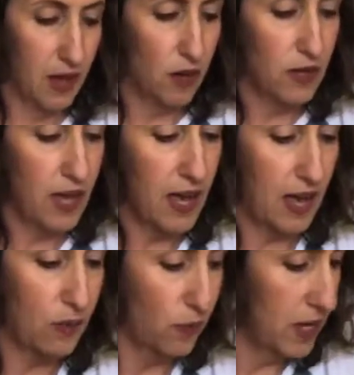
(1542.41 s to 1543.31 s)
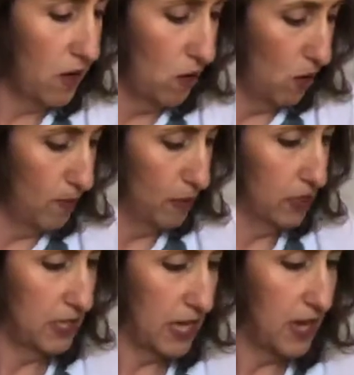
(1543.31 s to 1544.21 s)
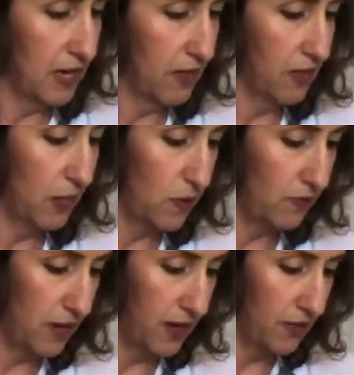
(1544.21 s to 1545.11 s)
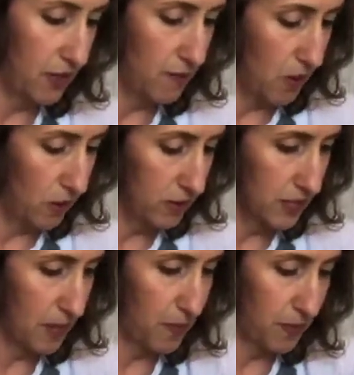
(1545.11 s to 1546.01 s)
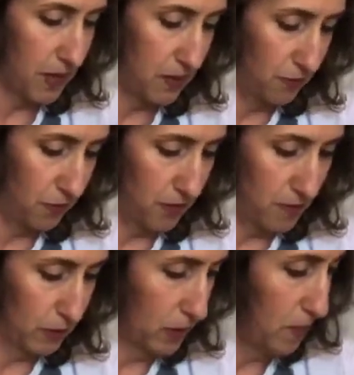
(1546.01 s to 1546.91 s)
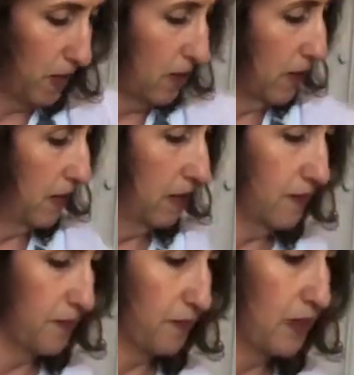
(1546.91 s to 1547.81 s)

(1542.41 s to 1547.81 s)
Okay, and we are almost done. I think we've got them all separated for the most part here.